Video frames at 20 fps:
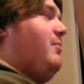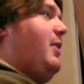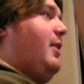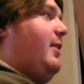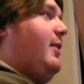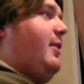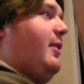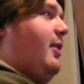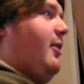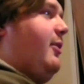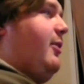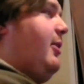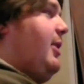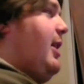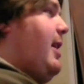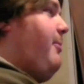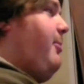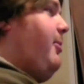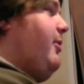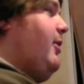This also
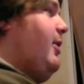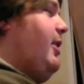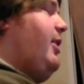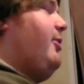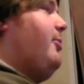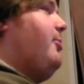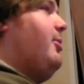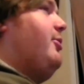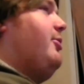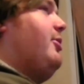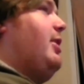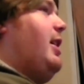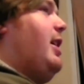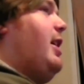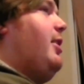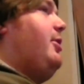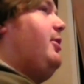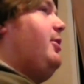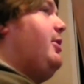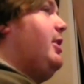happens in the last question.
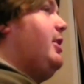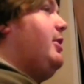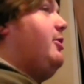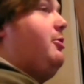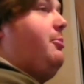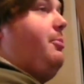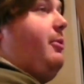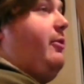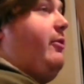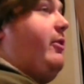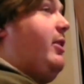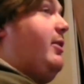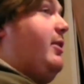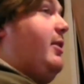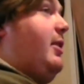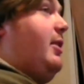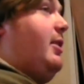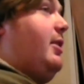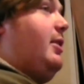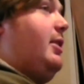How can you prevent
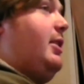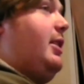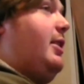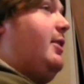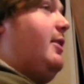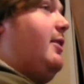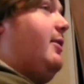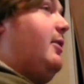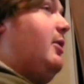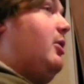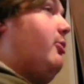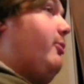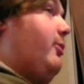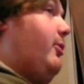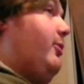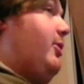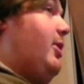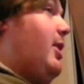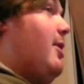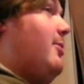the heat death of the
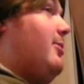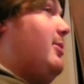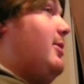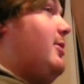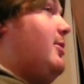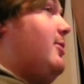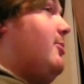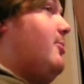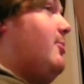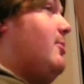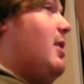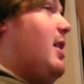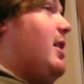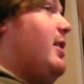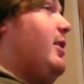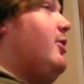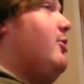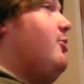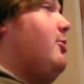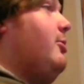universe? How can you
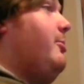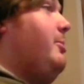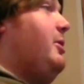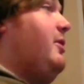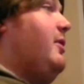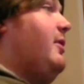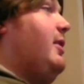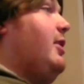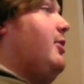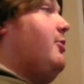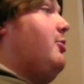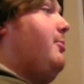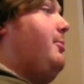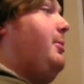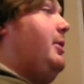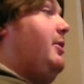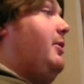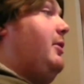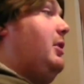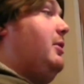not contribute to the
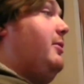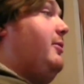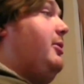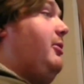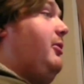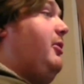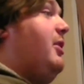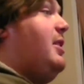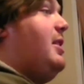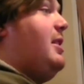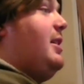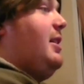entropy of the universe?